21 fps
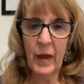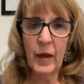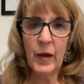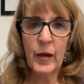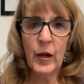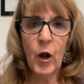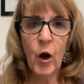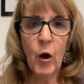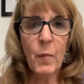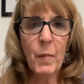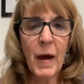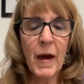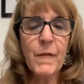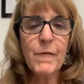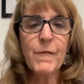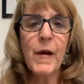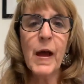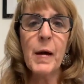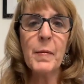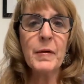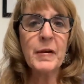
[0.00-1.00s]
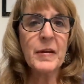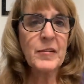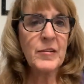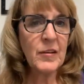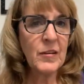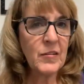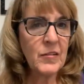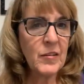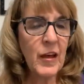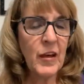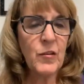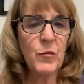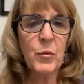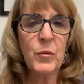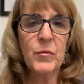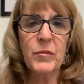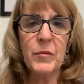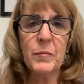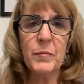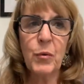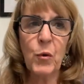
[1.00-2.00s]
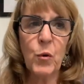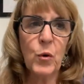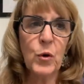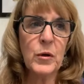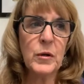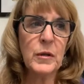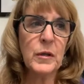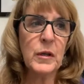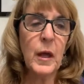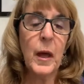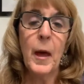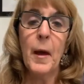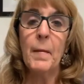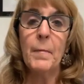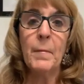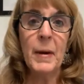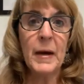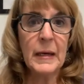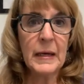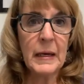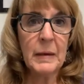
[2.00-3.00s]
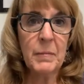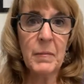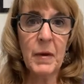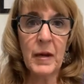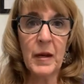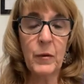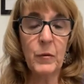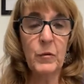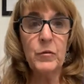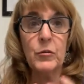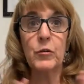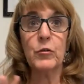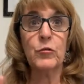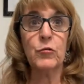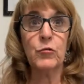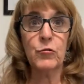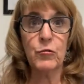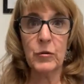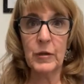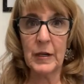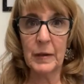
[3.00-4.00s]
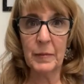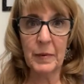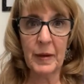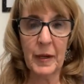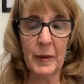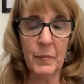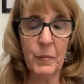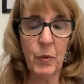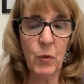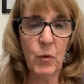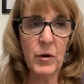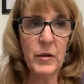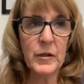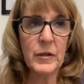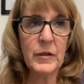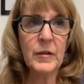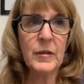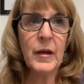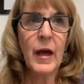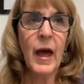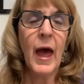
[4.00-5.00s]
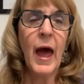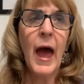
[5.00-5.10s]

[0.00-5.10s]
You know, in my family, success was important, making money was extremely important,